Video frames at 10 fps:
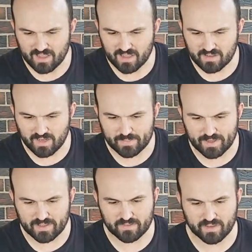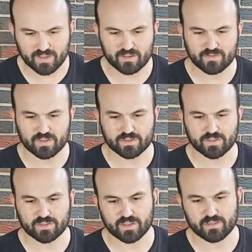Top hat lift kit on first
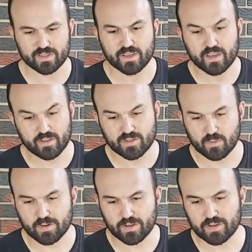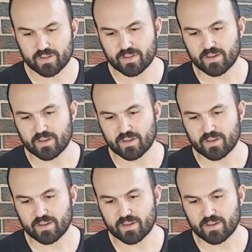gen CRV. Those work good.